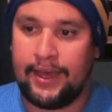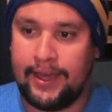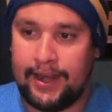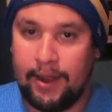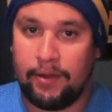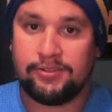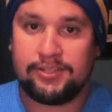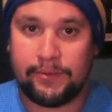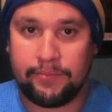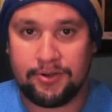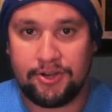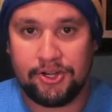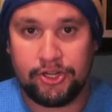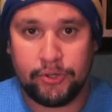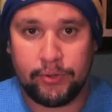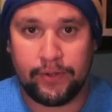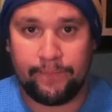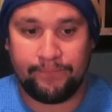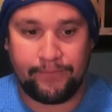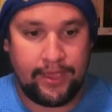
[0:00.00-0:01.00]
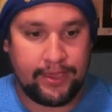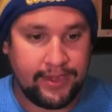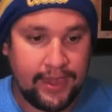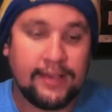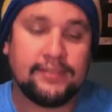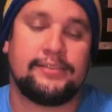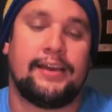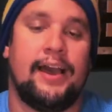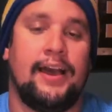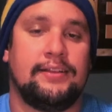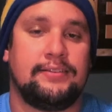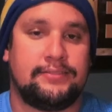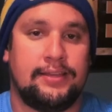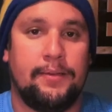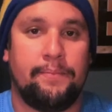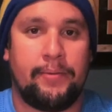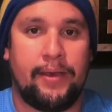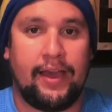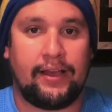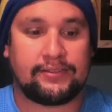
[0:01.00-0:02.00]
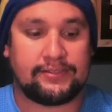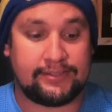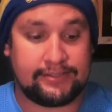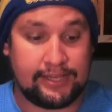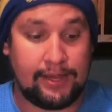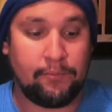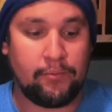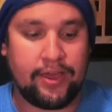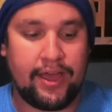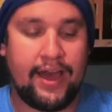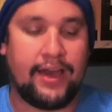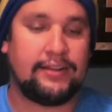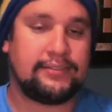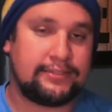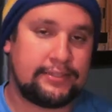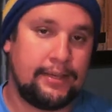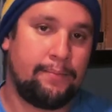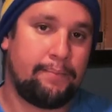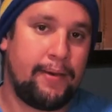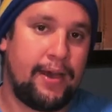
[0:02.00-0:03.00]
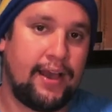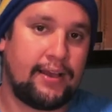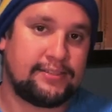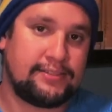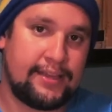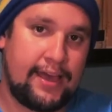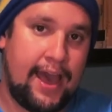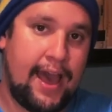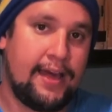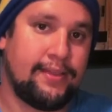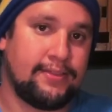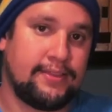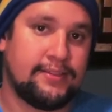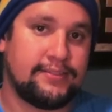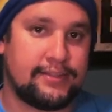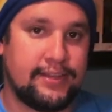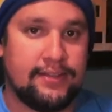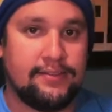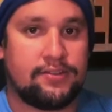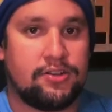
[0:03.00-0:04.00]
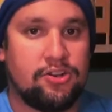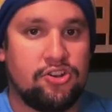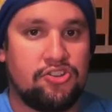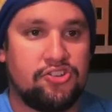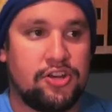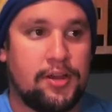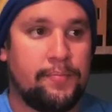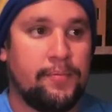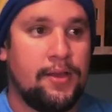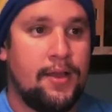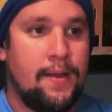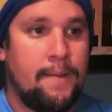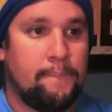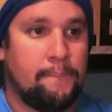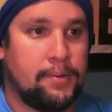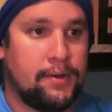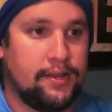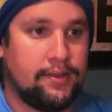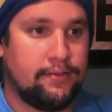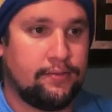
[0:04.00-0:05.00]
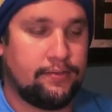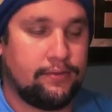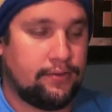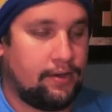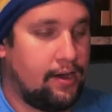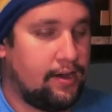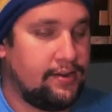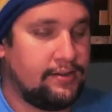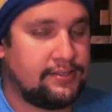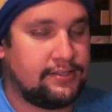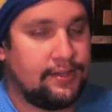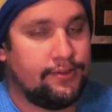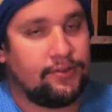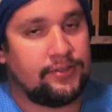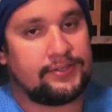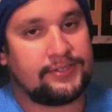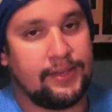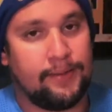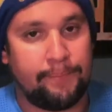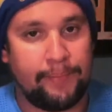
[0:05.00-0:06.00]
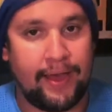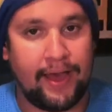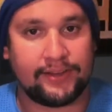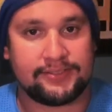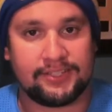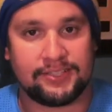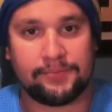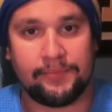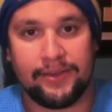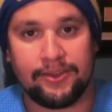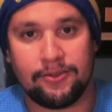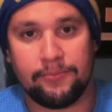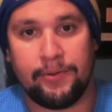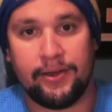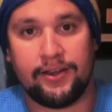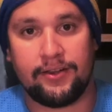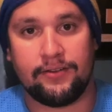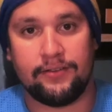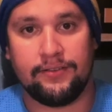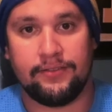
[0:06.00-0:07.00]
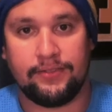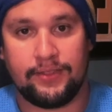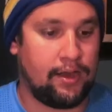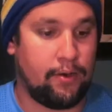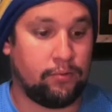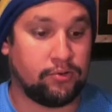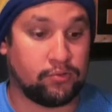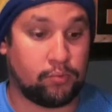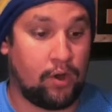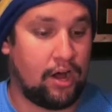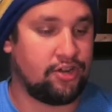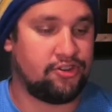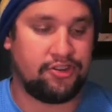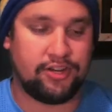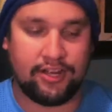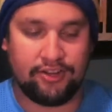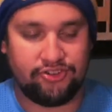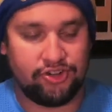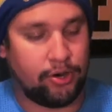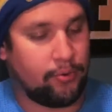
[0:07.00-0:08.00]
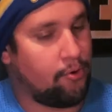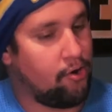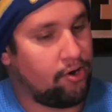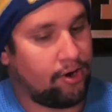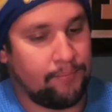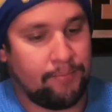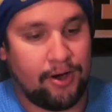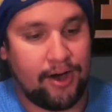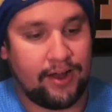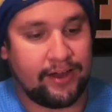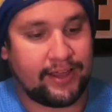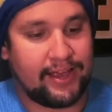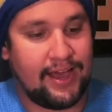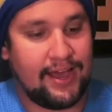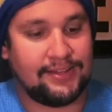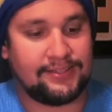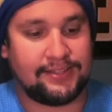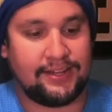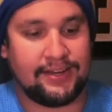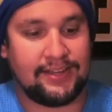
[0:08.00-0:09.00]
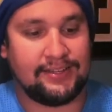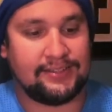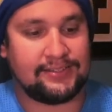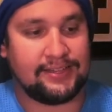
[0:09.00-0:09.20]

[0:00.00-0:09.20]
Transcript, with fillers: and I was able to do it. And yes, I had setbacks, the same way I had setbacks at this internship, but honestly, those setbacks just make you better. I was watching a Joe Rogan podcast, and he